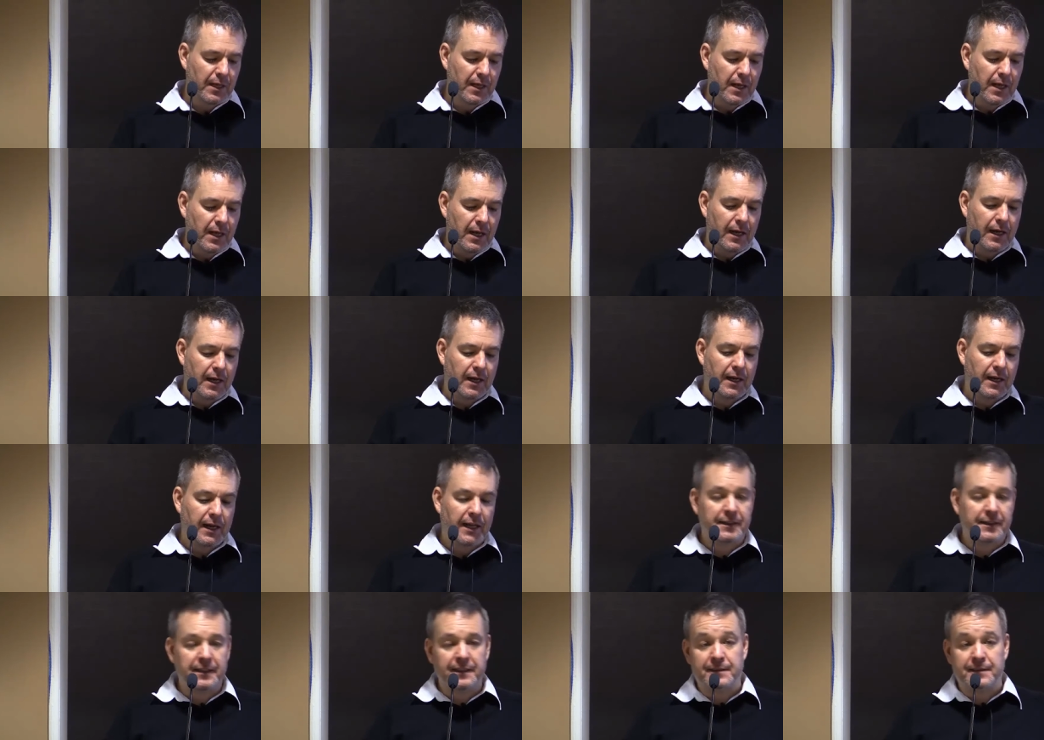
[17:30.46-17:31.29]

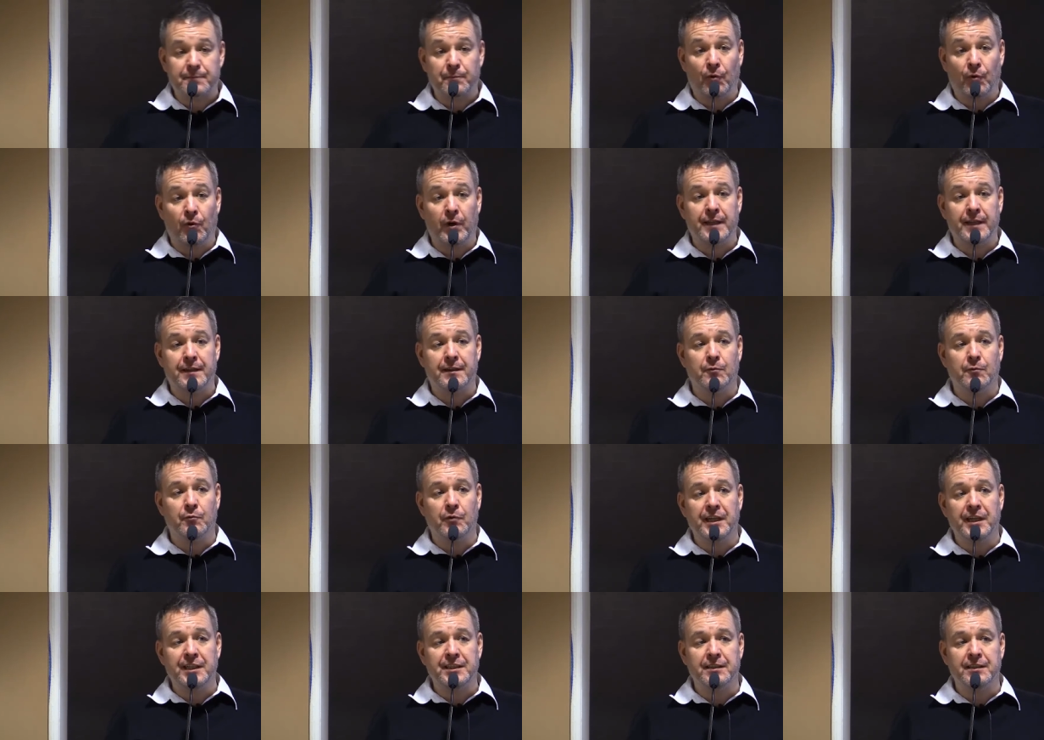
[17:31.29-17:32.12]
At this point, the
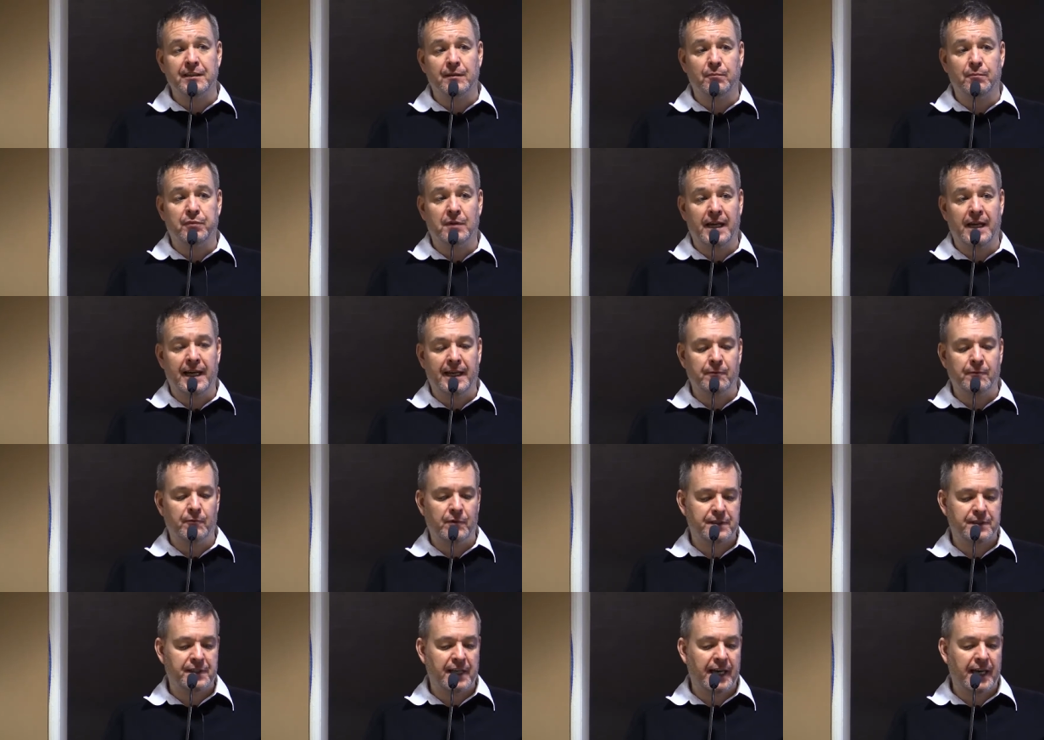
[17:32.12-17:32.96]
regional plant
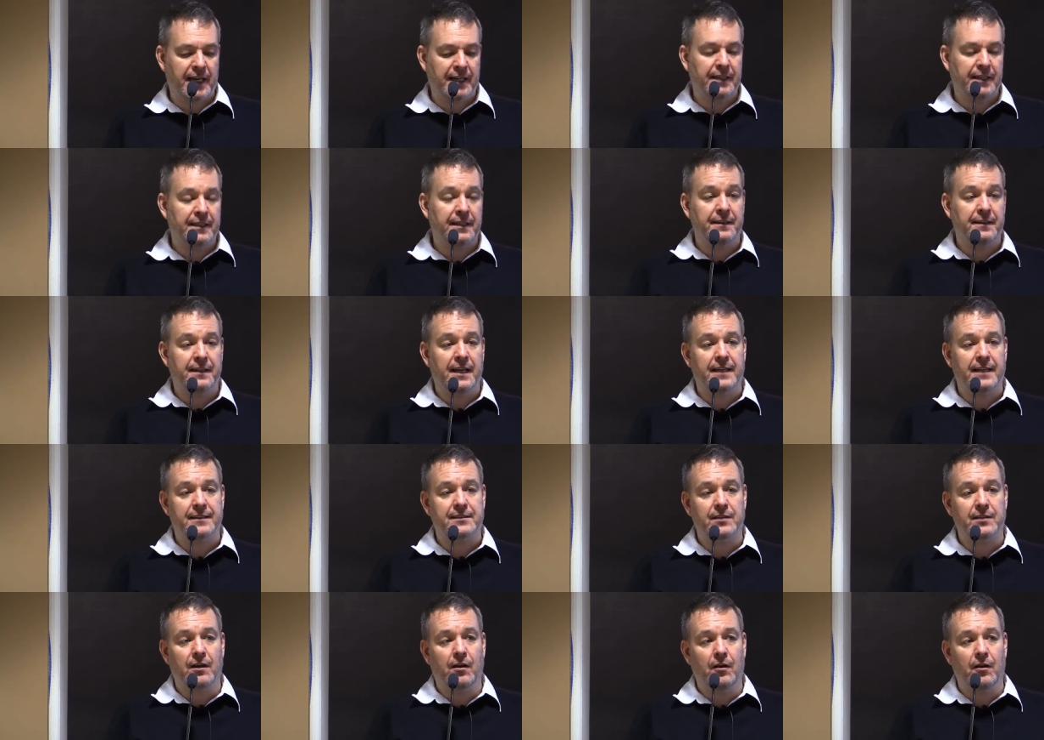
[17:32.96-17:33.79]
was added, and
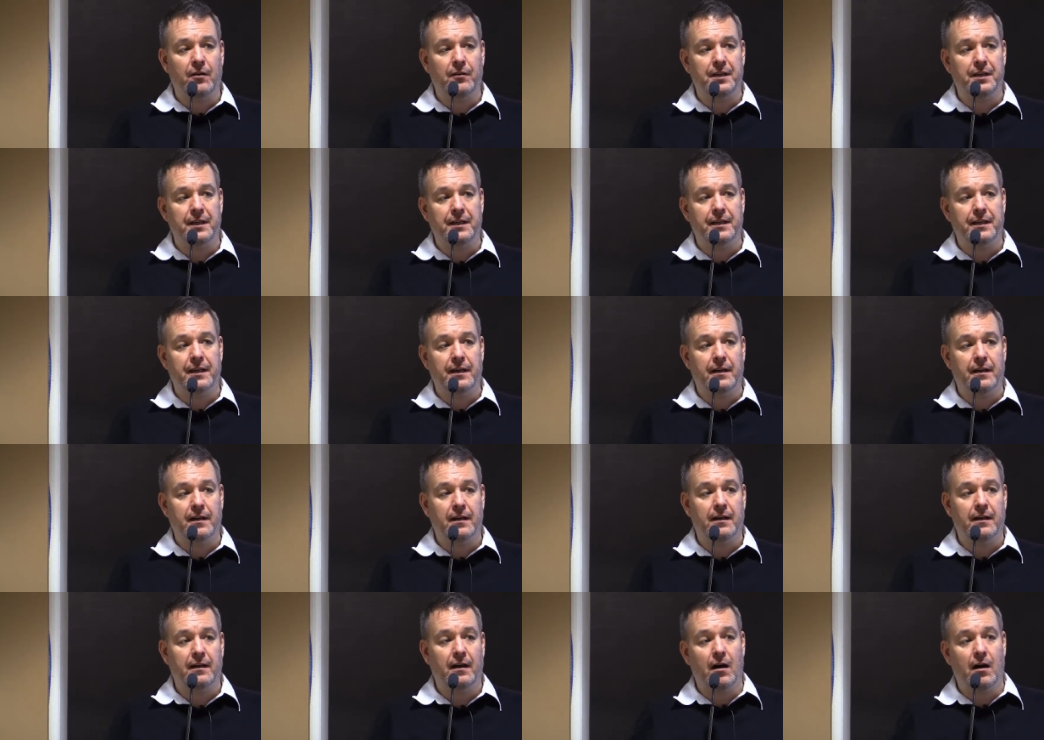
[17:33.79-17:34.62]
that's all the
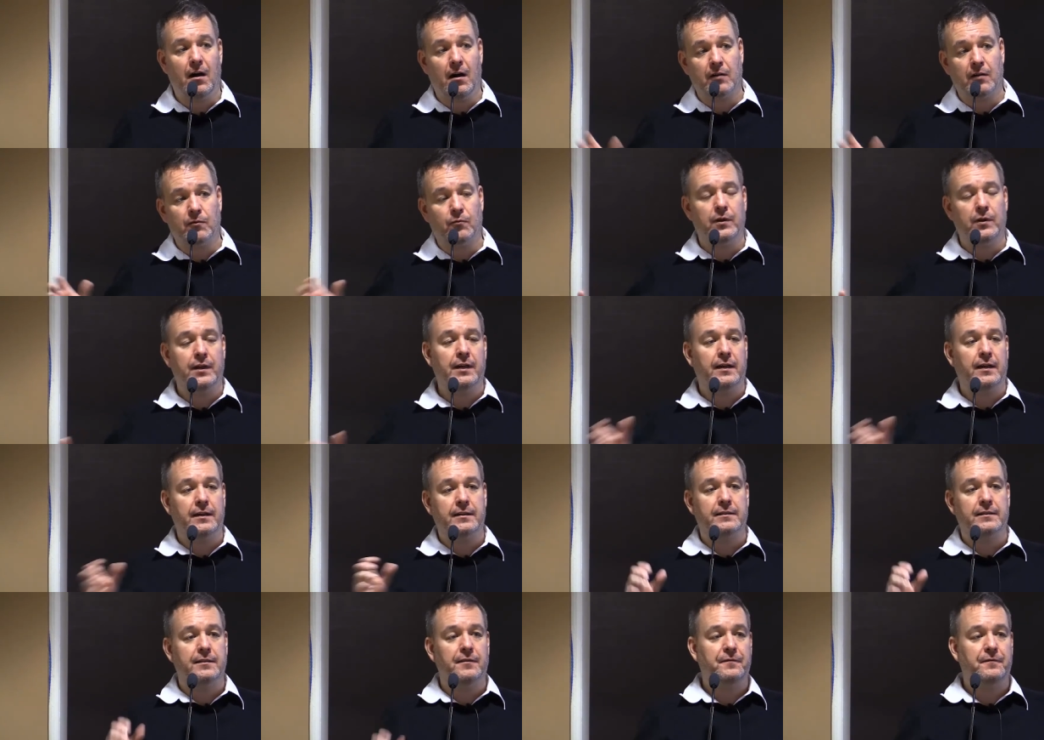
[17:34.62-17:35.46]

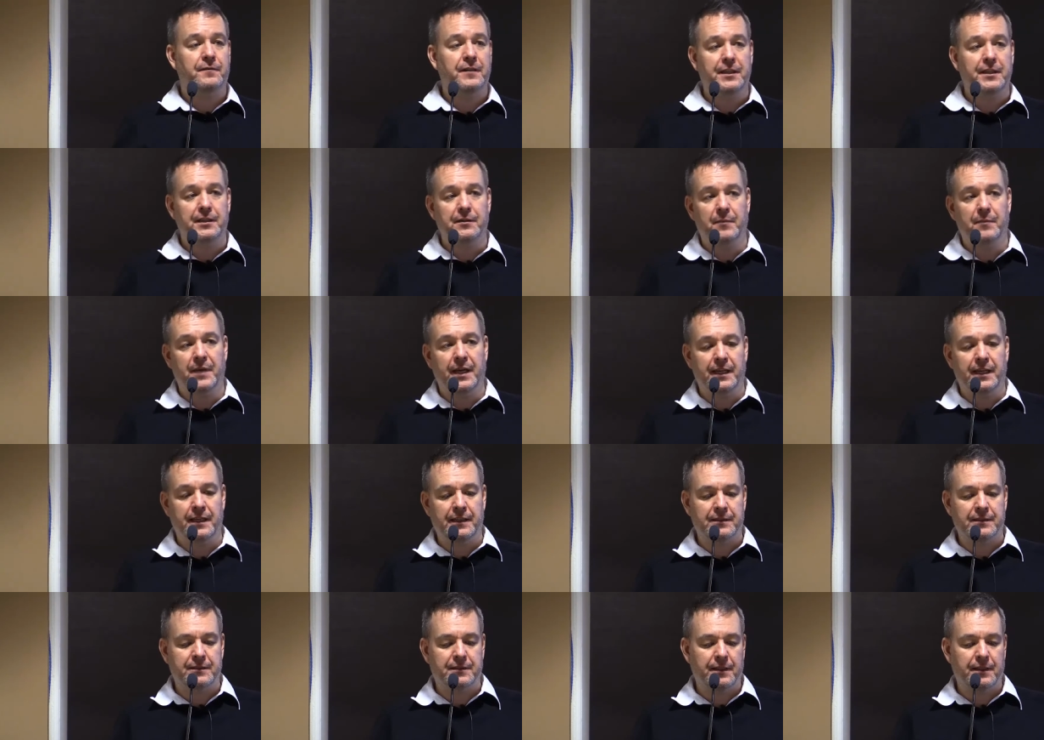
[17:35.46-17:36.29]
aqueduct, the feeder
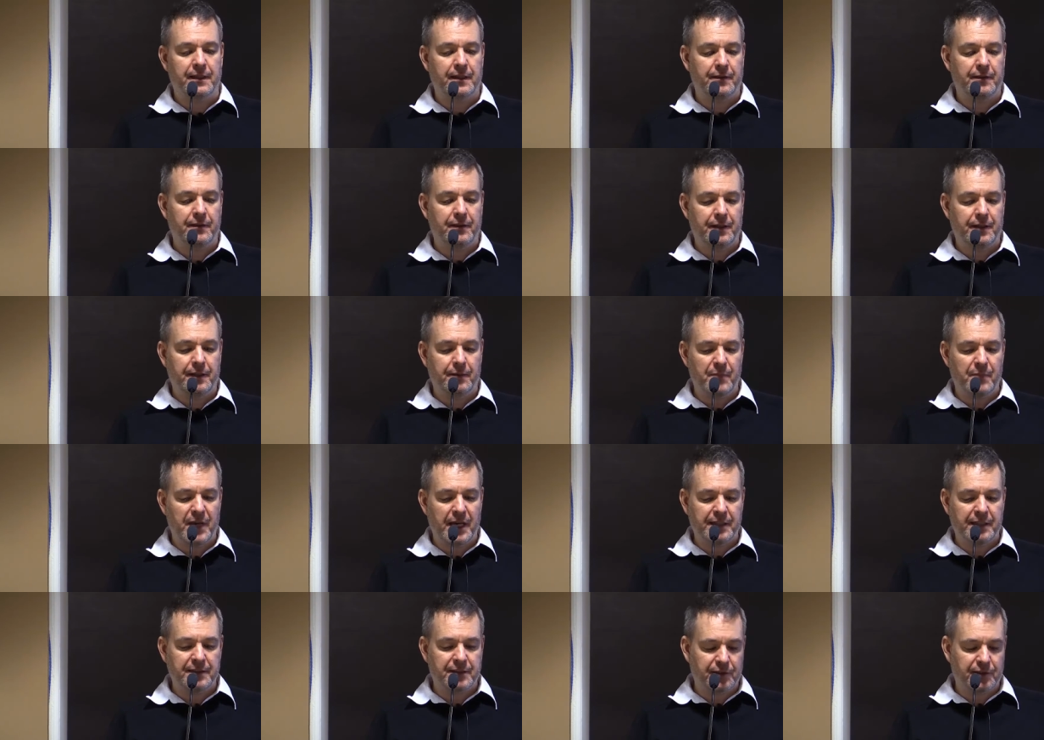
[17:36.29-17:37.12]
mains, and the
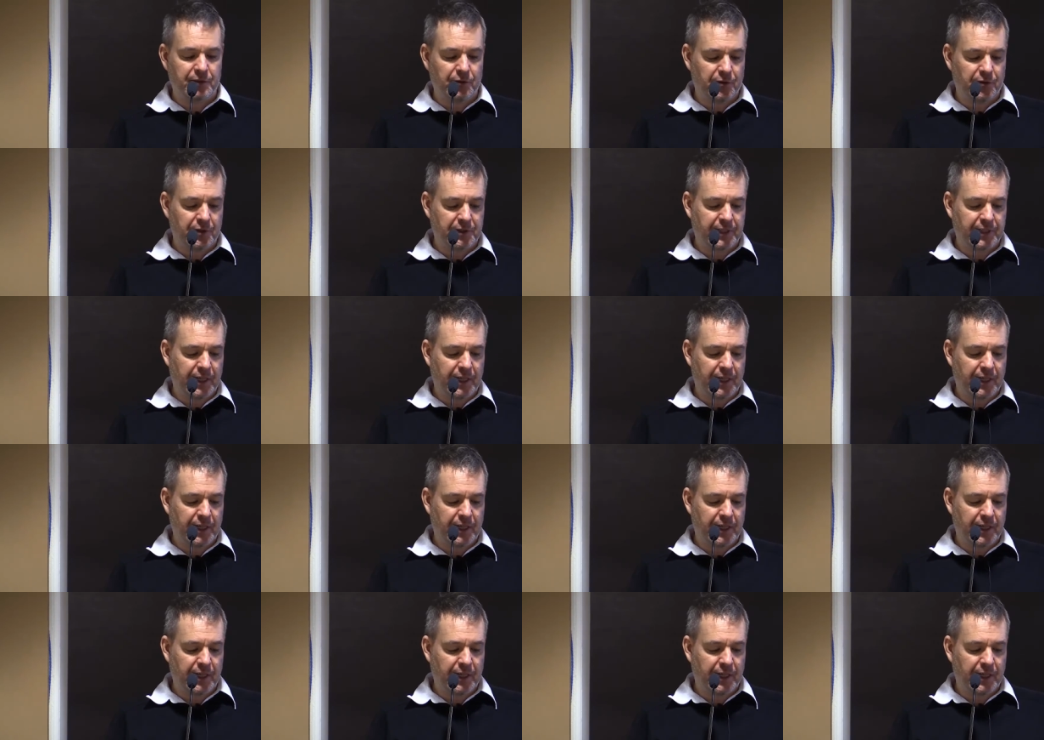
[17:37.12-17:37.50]
main sewers.